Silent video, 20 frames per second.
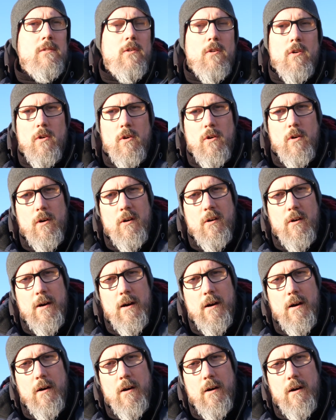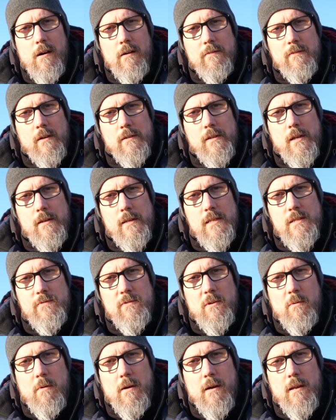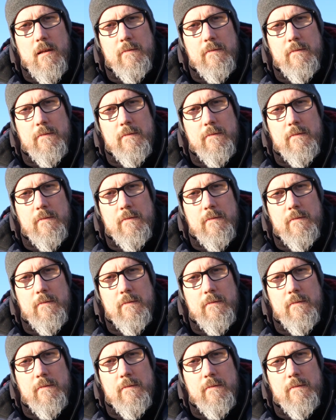Oh, I've not done this for a while,